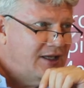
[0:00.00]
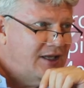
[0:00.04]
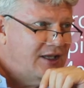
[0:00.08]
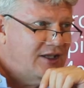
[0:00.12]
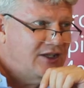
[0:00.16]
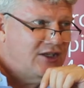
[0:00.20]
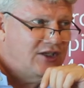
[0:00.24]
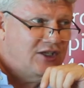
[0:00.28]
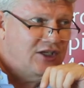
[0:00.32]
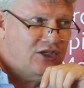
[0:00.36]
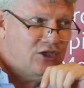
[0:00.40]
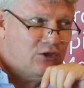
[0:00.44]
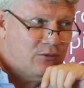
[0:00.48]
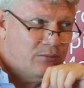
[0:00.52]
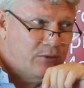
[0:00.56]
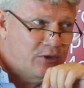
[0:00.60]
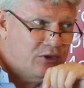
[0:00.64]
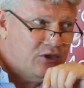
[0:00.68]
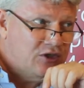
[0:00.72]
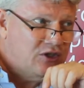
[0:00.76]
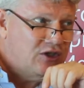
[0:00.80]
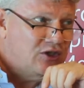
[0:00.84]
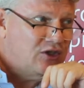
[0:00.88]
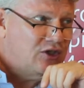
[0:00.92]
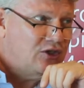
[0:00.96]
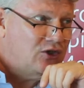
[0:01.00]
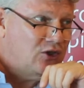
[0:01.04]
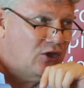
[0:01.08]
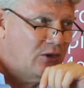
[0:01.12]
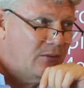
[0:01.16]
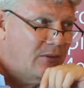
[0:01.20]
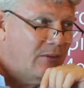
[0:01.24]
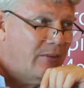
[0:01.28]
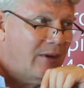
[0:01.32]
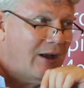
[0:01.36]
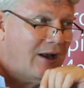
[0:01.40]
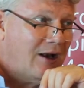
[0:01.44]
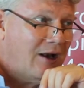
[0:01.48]
The distribution is
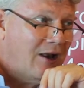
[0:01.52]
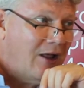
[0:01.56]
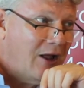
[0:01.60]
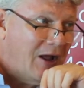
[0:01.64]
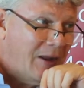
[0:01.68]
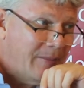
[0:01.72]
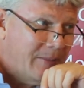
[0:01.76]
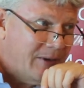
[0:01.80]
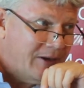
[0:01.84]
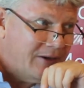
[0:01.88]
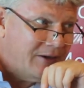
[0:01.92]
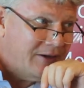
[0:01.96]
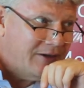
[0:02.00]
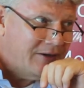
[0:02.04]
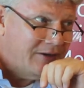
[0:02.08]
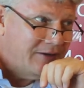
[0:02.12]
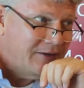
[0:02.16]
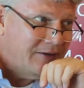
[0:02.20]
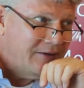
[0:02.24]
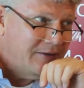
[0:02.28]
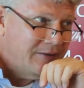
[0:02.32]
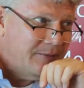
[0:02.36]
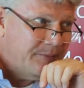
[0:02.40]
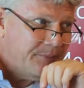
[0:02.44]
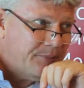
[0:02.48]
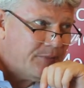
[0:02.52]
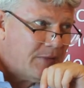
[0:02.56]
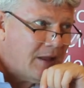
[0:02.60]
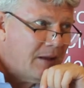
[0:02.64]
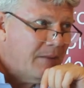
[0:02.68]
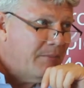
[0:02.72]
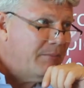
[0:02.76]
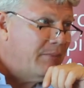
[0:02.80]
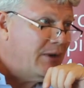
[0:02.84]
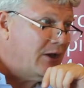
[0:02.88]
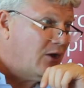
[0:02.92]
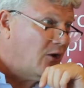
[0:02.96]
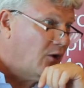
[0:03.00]
determined by climate
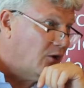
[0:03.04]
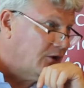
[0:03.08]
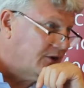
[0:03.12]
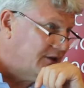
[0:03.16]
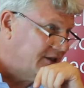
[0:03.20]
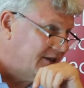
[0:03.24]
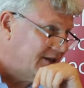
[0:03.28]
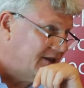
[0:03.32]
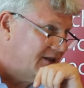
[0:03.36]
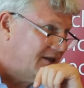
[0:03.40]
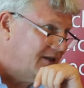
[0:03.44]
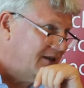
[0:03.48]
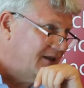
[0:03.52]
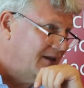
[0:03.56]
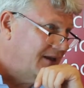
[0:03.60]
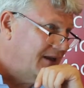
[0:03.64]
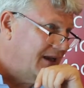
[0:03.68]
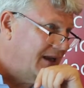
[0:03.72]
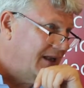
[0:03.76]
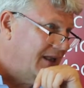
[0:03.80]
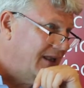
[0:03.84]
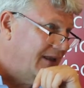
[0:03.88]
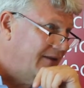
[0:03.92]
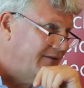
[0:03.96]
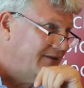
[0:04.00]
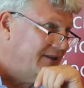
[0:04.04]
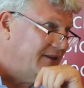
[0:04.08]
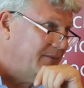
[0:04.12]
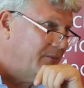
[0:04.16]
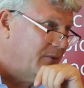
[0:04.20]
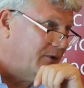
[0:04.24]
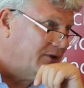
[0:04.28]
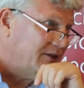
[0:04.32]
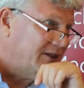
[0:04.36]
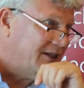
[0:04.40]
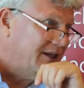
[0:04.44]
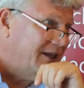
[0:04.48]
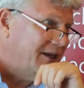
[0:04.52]
because it lives in
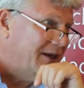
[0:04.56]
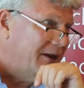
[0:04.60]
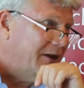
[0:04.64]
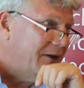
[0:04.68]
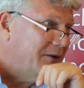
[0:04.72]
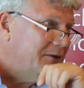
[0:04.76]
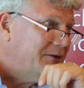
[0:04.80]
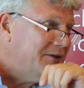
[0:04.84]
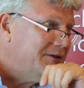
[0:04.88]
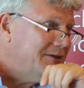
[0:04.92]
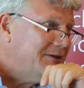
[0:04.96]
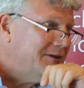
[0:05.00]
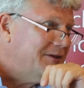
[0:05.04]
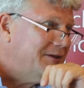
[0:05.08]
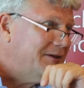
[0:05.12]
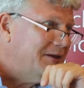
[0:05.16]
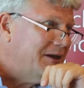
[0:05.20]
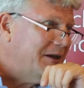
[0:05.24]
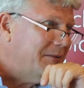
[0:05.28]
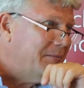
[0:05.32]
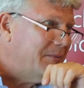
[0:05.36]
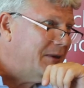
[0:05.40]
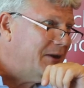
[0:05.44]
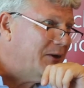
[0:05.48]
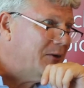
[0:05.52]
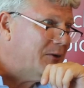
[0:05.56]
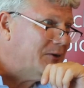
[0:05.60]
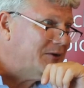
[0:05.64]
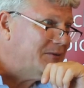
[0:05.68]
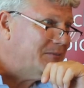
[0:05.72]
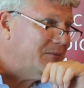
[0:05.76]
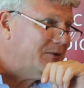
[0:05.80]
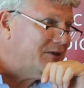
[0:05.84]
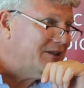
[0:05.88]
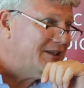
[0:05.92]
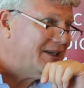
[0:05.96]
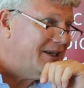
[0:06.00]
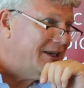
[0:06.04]
mosquitoes and
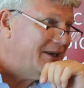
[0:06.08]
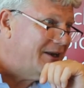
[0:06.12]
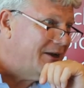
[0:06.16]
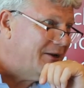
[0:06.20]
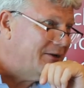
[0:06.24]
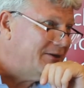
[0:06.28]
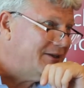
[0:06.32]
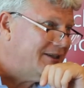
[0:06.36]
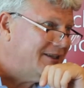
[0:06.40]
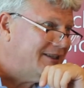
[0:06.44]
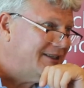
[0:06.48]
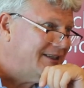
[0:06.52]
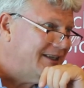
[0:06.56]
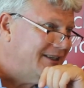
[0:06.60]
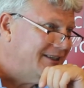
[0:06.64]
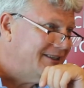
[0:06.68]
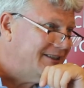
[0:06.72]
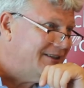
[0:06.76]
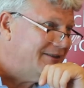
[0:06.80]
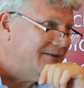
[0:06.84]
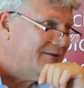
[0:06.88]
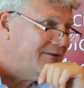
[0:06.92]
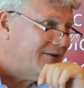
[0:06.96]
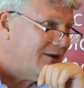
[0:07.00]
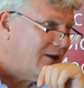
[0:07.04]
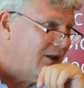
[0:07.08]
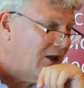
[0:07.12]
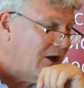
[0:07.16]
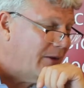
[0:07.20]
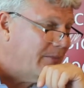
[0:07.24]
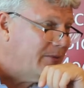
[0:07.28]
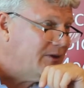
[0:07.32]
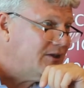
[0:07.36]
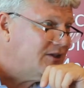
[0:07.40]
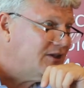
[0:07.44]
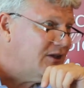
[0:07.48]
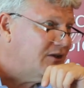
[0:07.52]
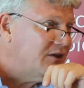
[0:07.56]
because mosquitoes are sensitive to
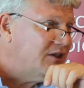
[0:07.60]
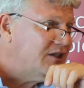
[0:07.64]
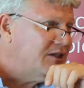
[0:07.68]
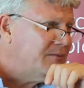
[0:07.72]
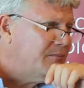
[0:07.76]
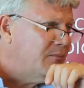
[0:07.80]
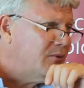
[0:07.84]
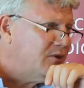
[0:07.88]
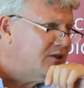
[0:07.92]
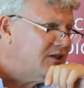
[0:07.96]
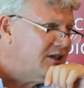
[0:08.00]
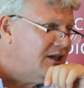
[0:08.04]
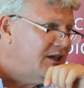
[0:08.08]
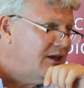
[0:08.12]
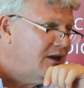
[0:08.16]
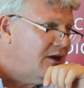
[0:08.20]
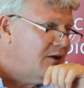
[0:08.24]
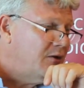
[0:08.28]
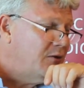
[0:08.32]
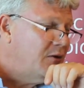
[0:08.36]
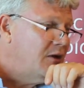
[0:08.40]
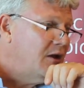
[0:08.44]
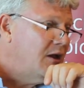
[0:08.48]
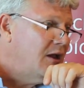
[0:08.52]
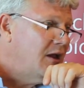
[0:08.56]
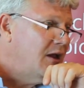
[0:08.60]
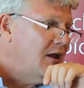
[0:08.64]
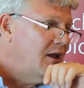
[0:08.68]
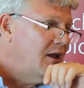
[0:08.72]
climate. So the mosquito